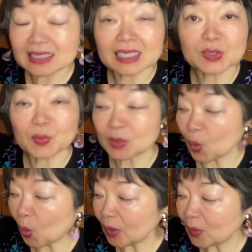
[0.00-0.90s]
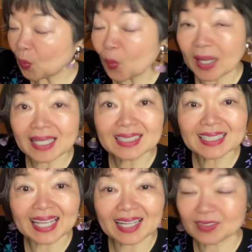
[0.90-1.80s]
that was only one
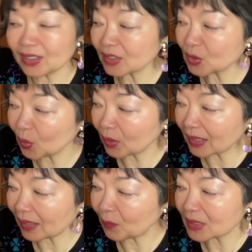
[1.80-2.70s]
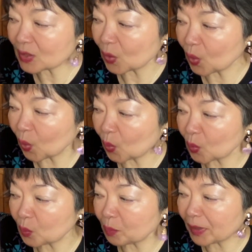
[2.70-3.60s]
character, so that was
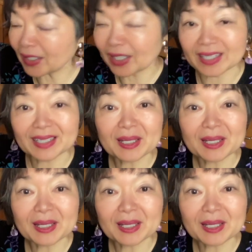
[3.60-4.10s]
bigger.